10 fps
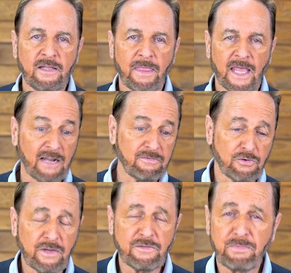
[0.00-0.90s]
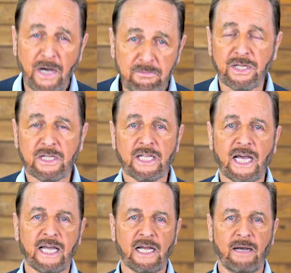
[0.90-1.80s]
And I've grieved publicly.
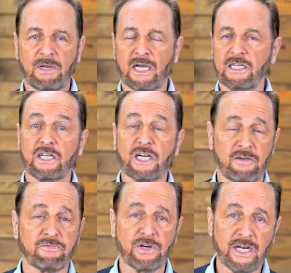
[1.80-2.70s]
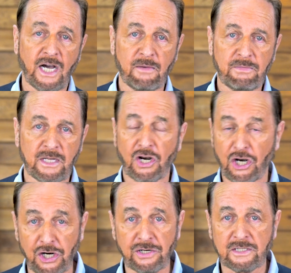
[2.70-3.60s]
I'm not going to cover it up. It
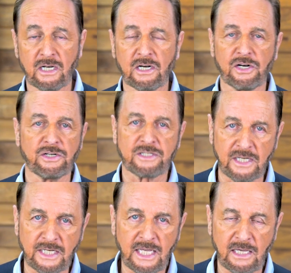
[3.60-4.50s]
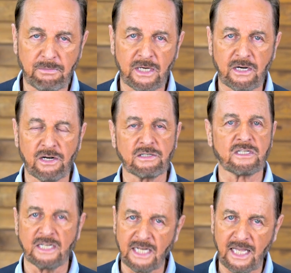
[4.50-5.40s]
hurts. It hurts deep. It
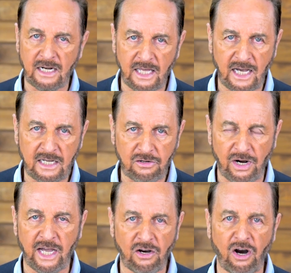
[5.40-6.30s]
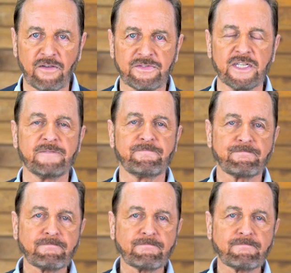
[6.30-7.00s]
hurts daily. I cry often.